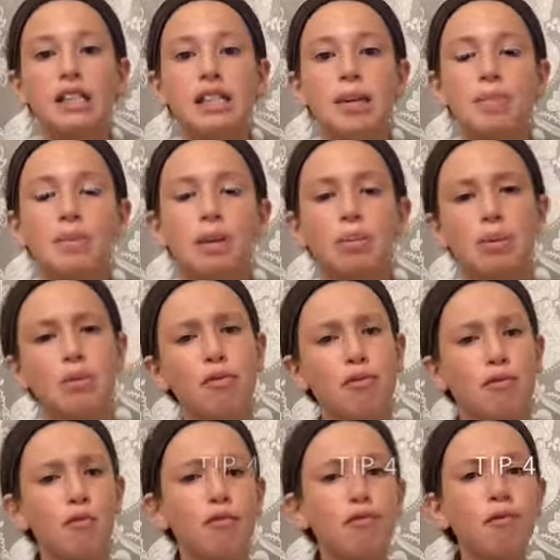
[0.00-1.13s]
Tip number
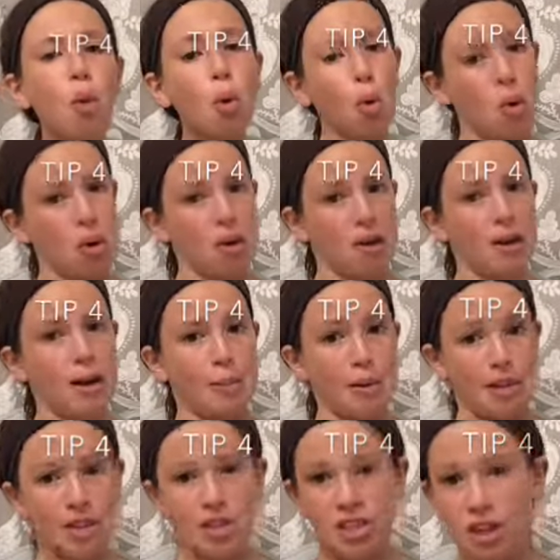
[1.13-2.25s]
4, I'm
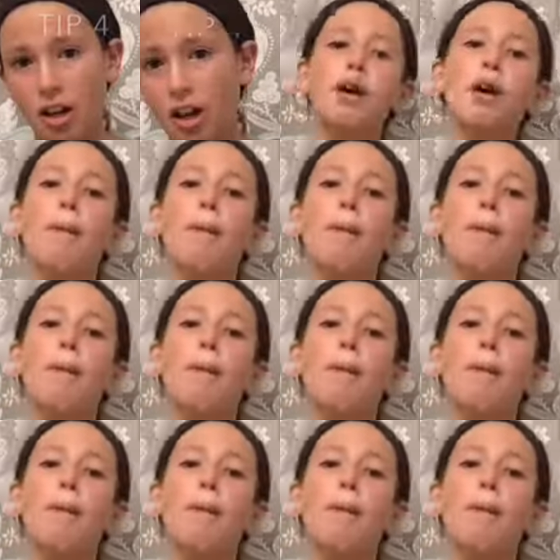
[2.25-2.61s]
pretty sure.